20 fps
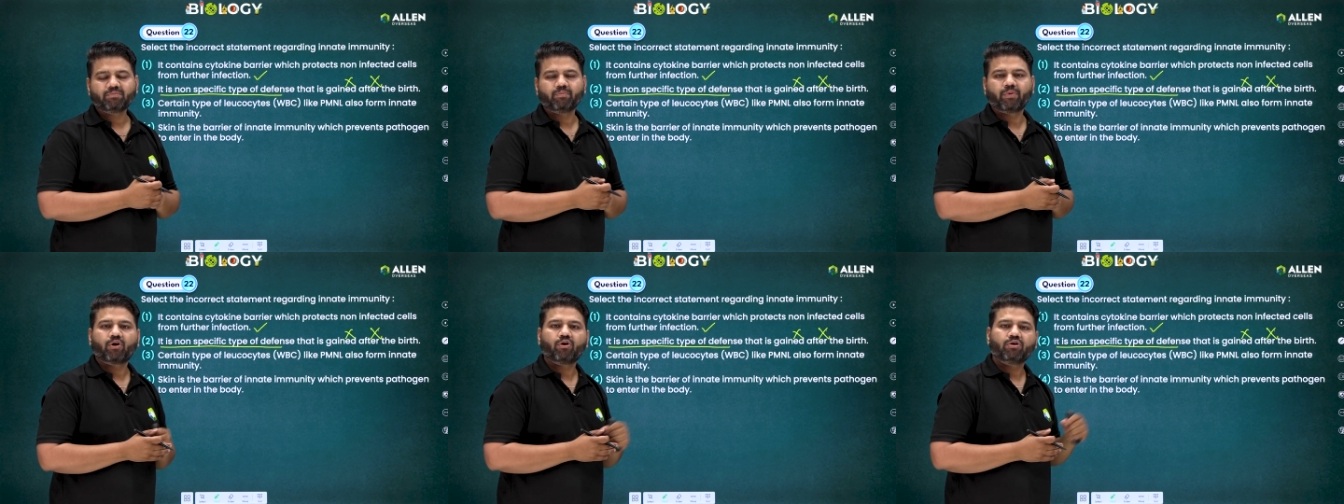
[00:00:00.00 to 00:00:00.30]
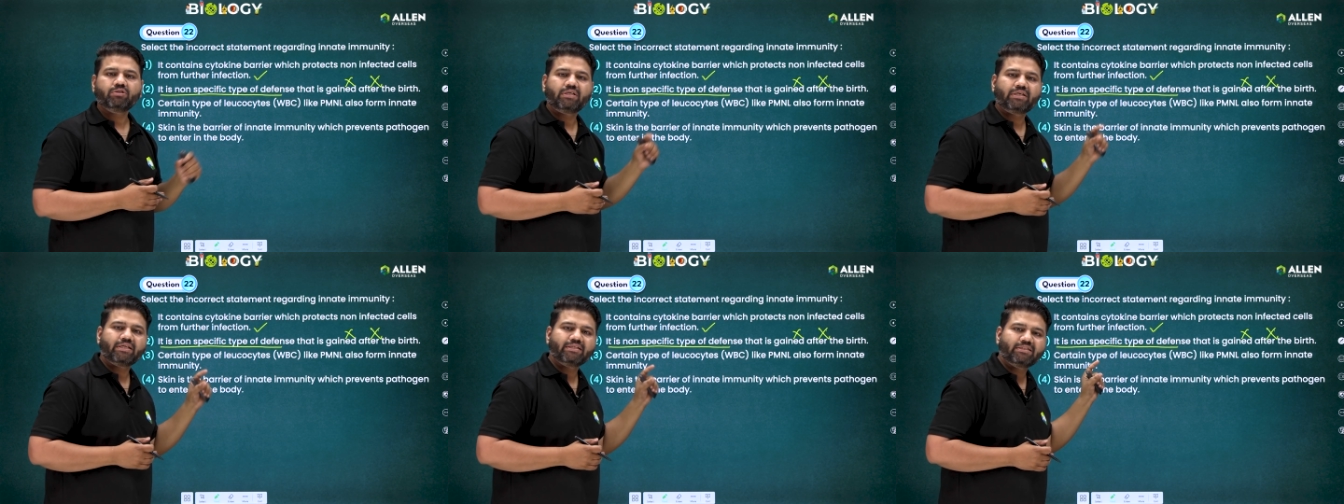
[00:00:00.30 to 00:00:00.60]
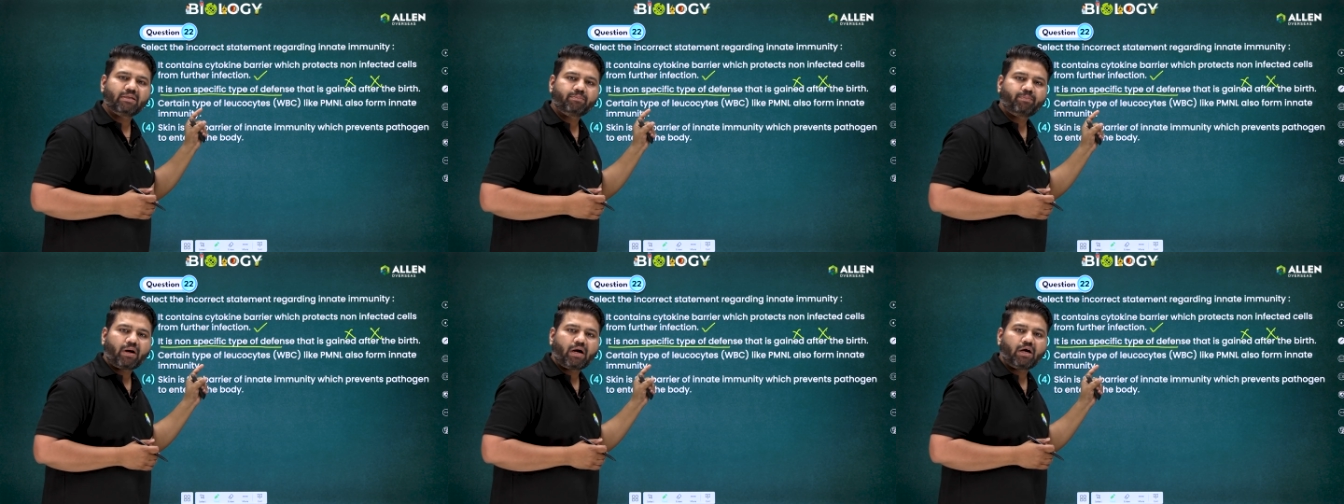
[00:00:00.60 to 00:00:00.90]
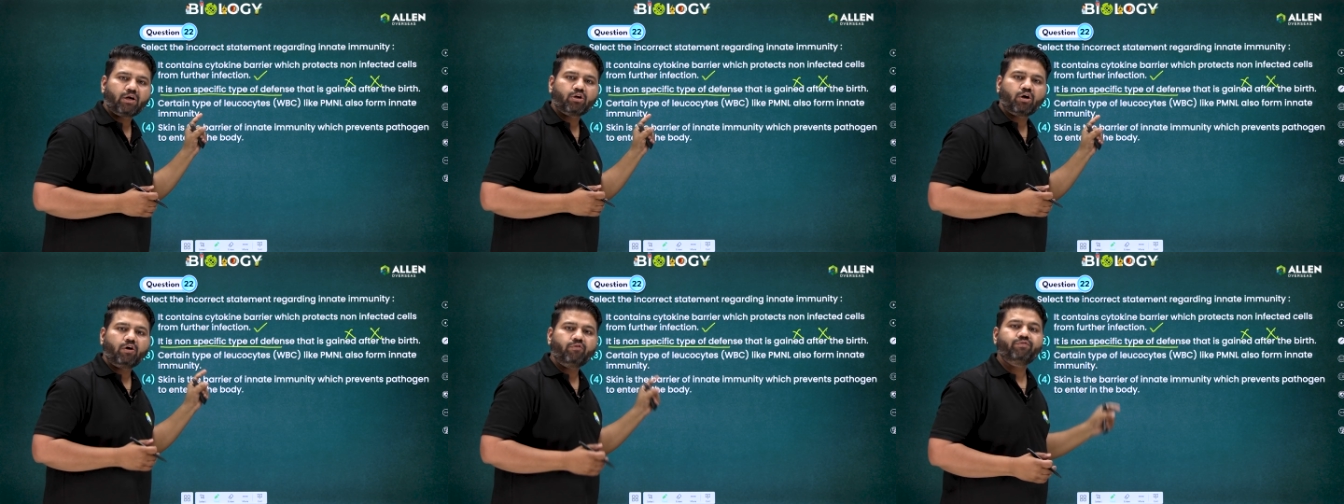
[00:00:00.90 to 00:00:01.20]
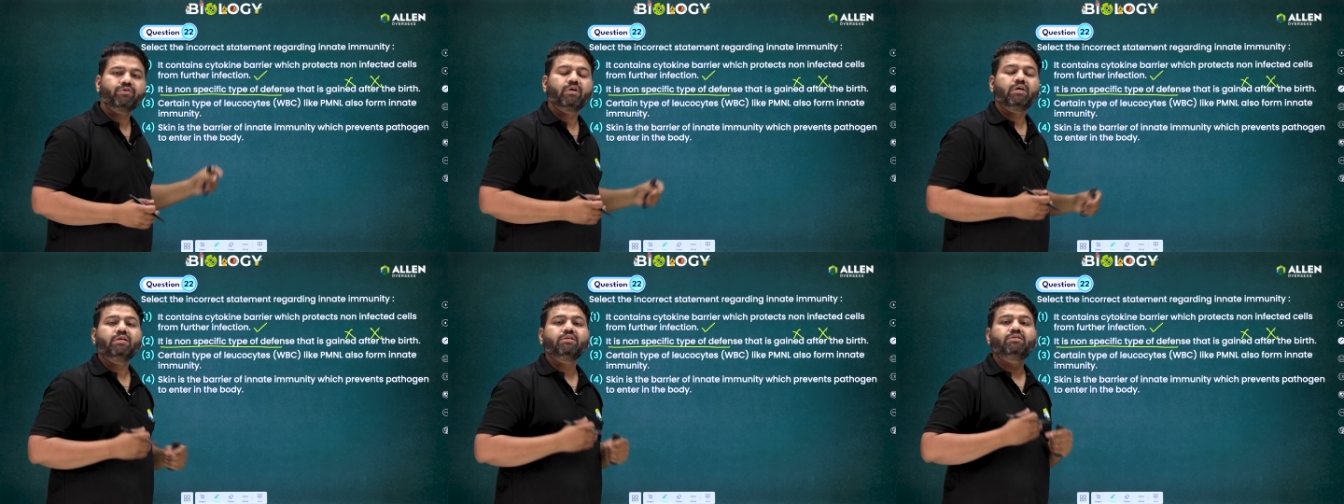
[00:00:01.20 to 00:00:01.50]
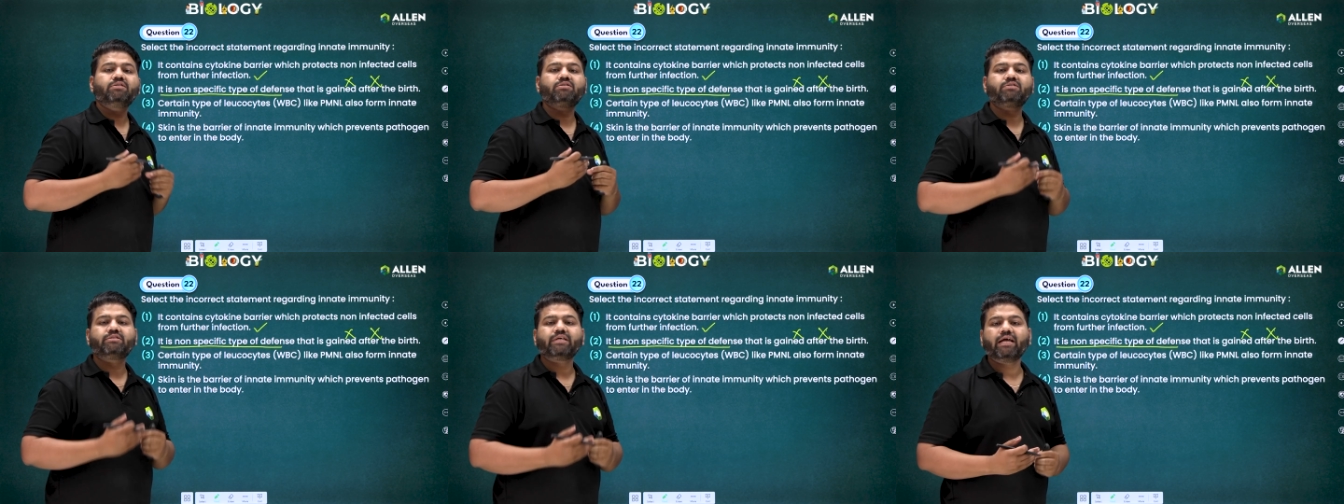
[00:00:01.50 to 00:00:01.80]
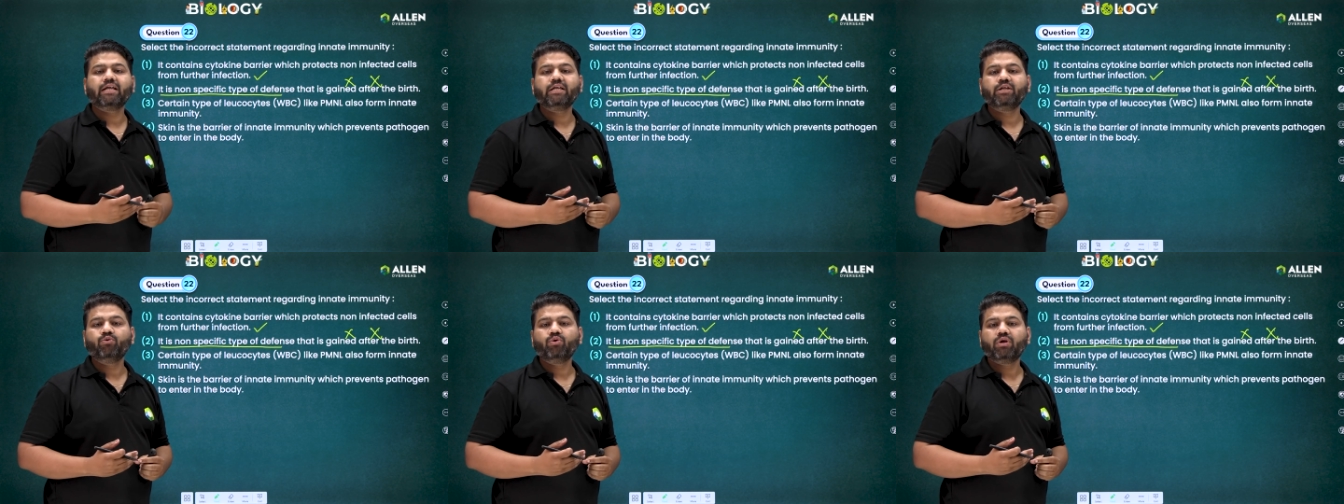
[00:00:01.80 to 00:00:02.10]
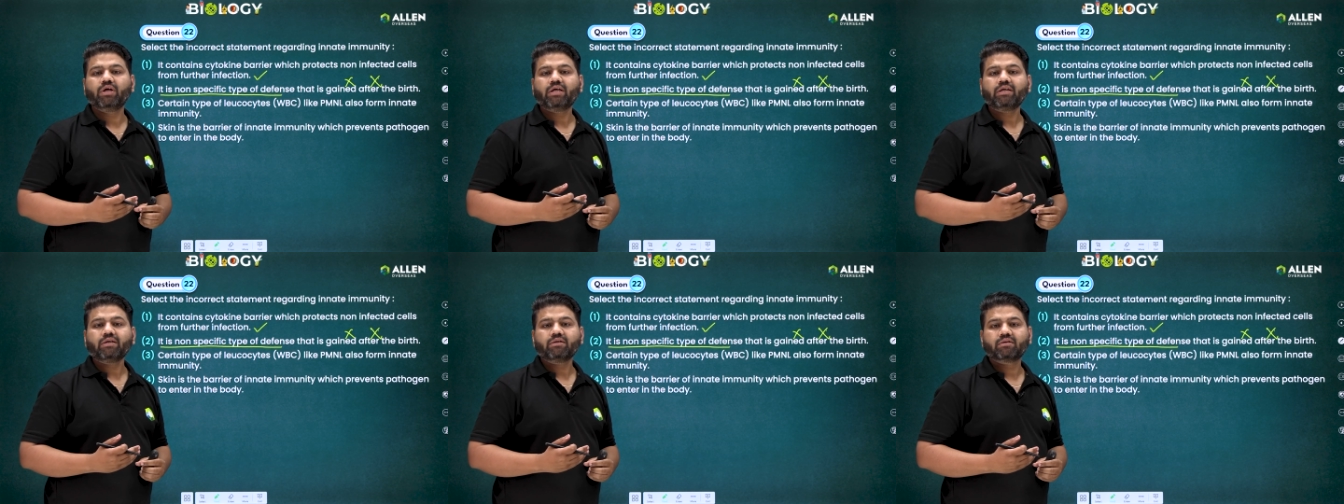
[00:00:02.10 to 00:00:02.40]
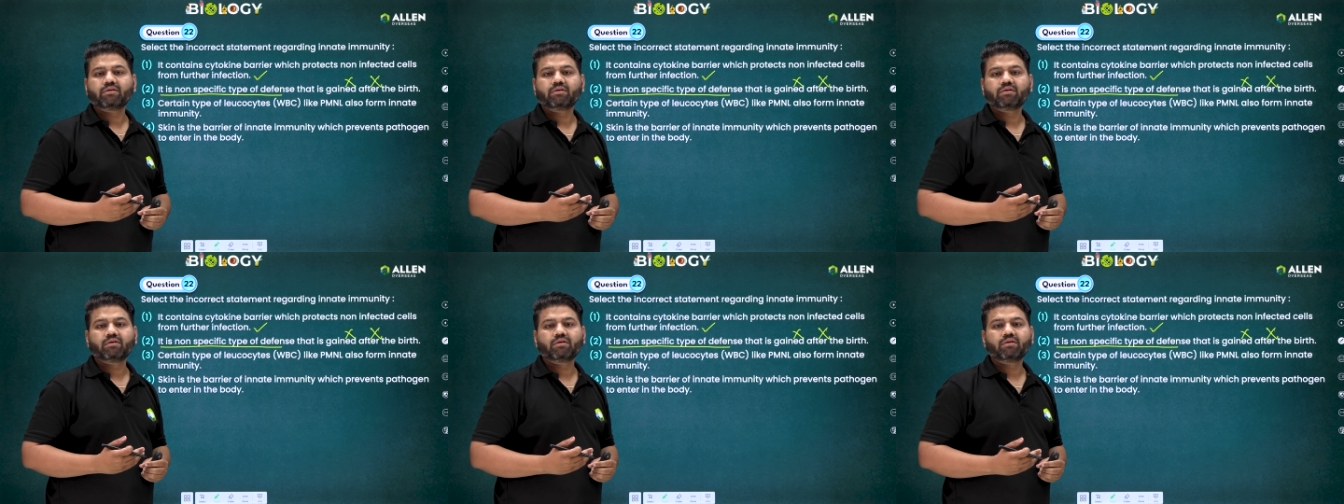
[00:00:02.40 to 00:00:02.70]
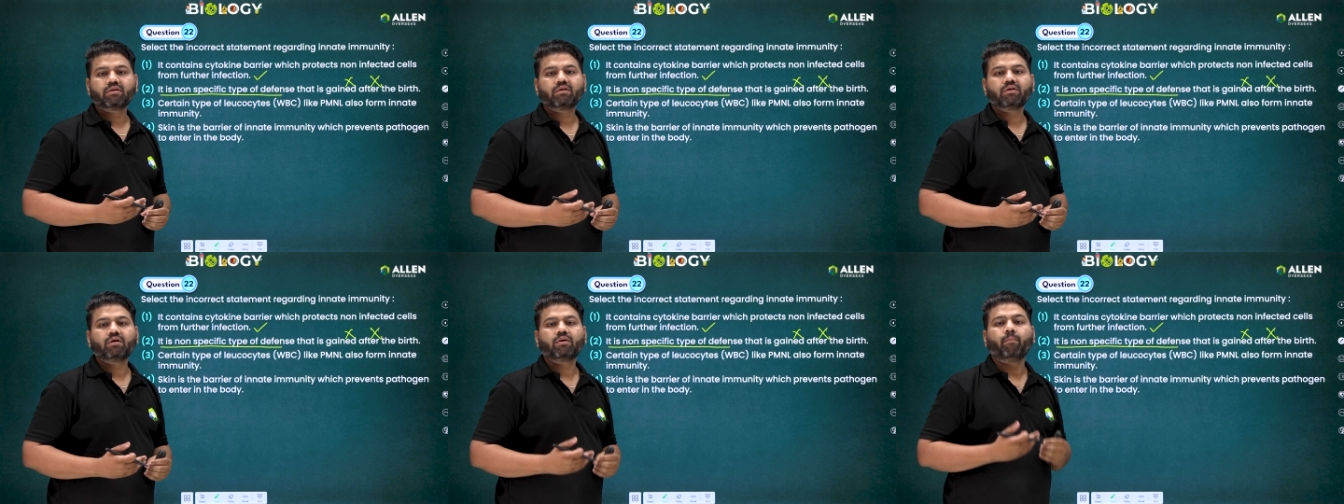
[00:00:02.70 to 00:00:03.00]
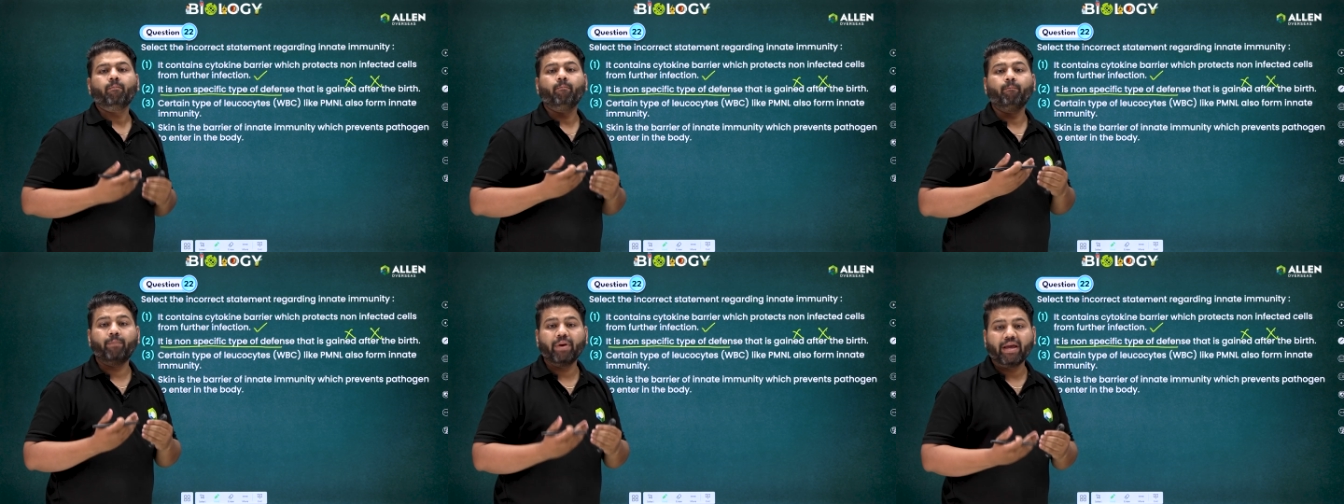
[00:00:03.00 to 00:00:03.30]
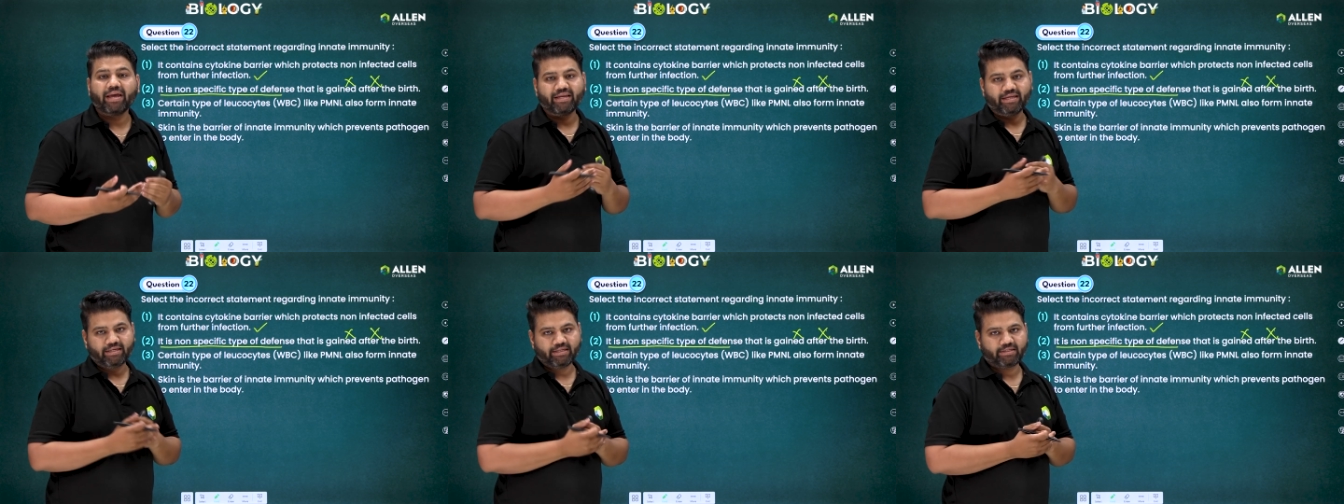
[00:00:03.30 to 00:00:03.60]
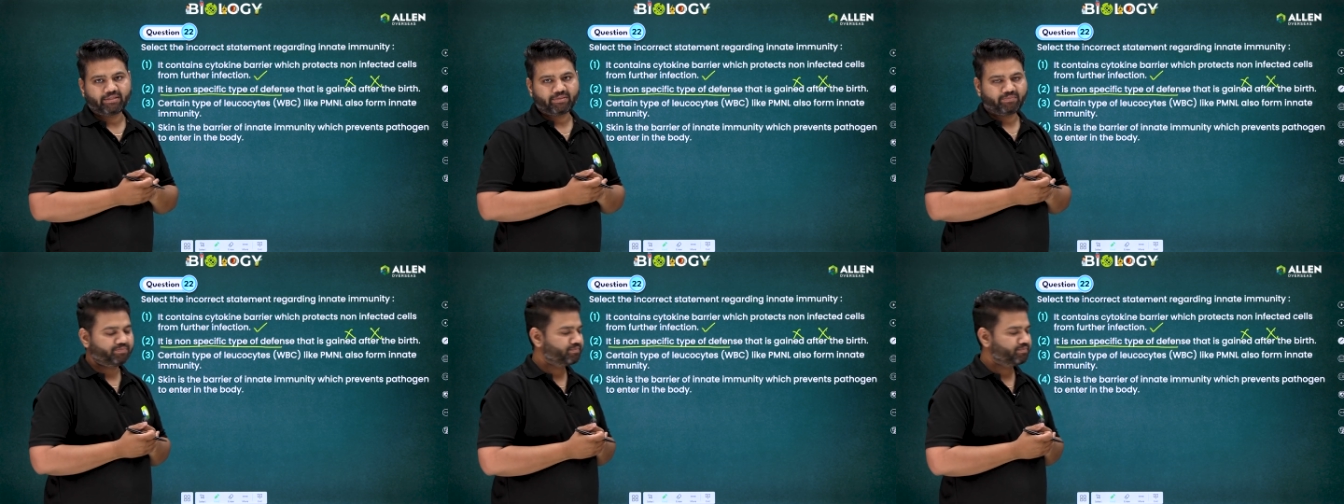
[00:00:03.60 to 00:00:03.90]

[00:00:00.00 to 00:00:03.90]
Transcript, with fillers: Because it is the part of cellular barrier.